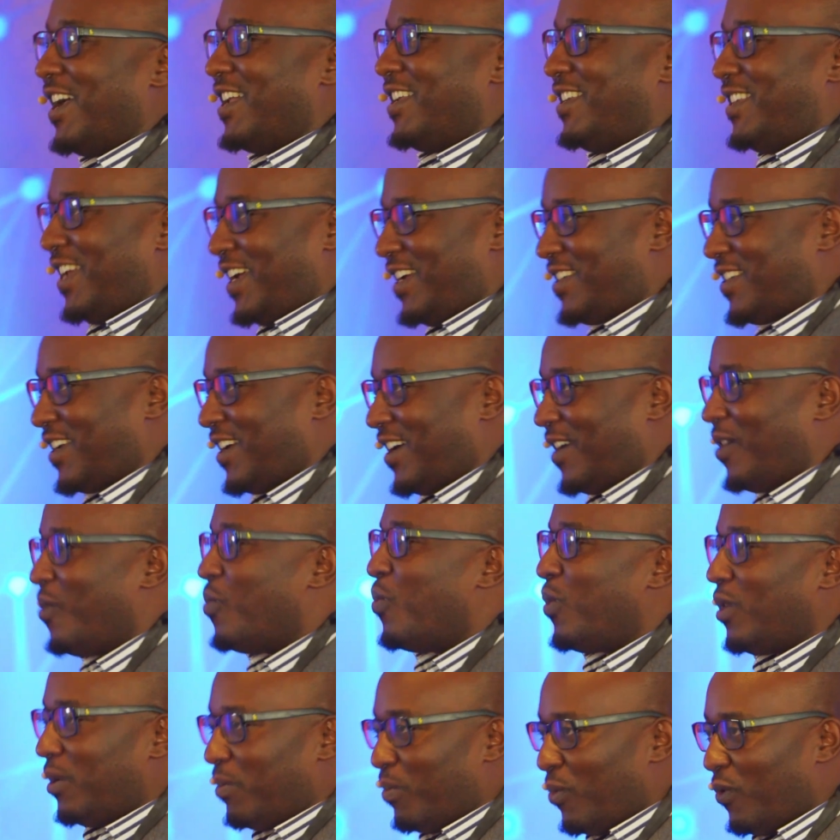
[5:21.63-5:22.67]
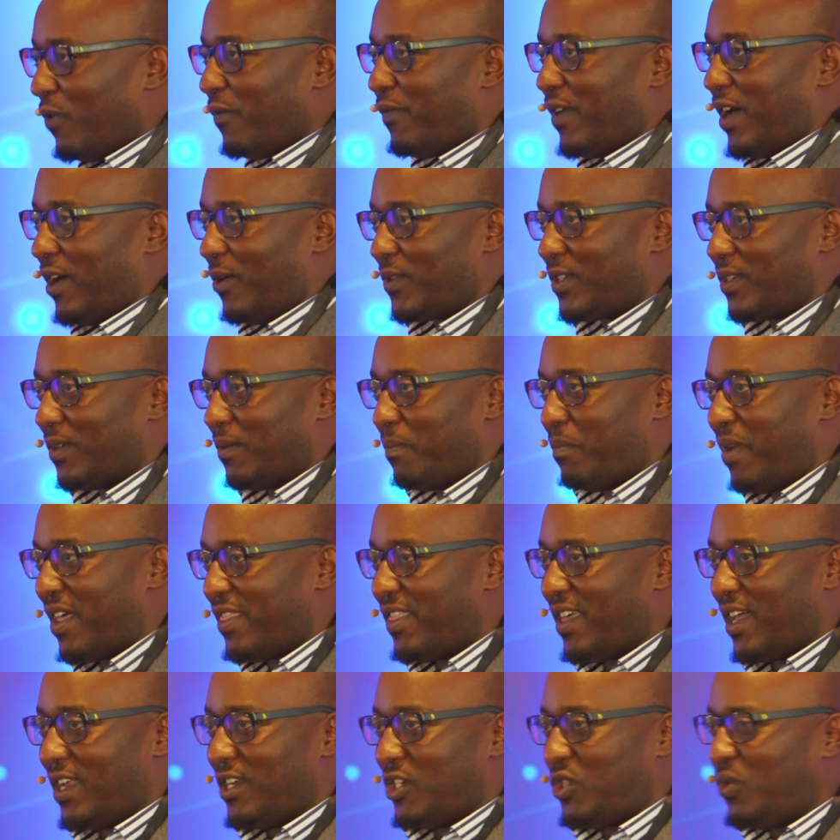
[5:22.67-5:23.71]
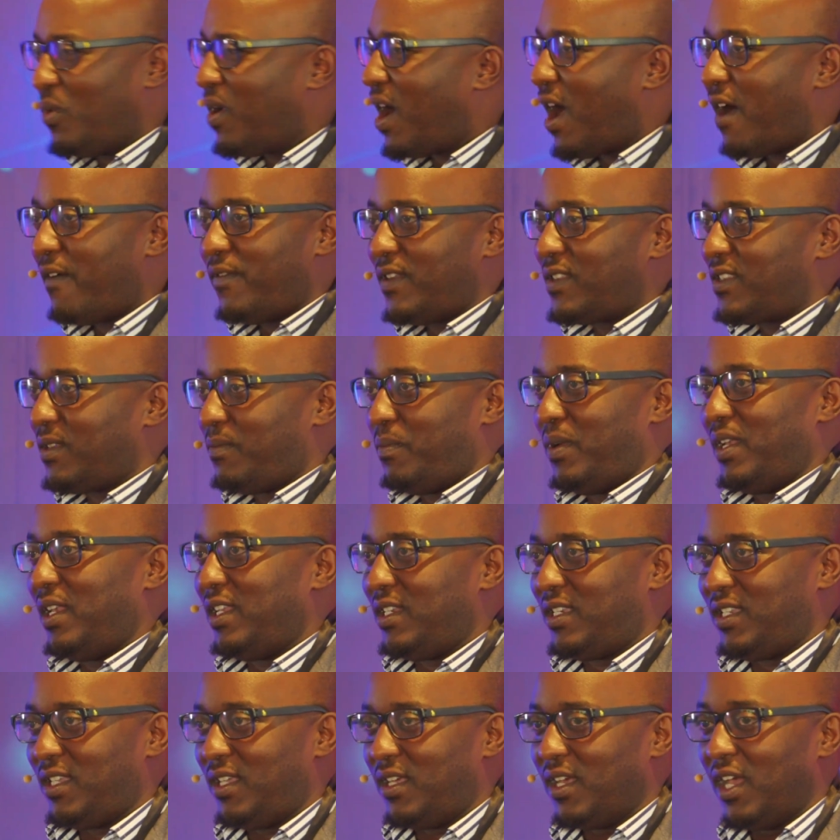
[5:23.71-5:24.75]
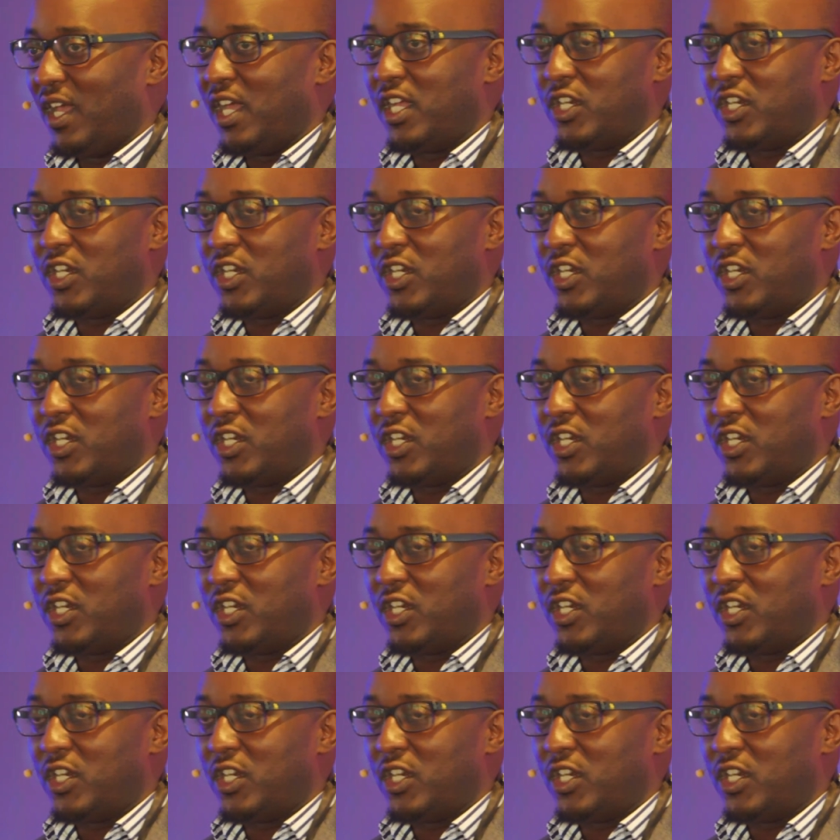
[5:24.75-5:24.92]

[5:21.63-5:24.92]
Data will move out. But then, do you have visibility?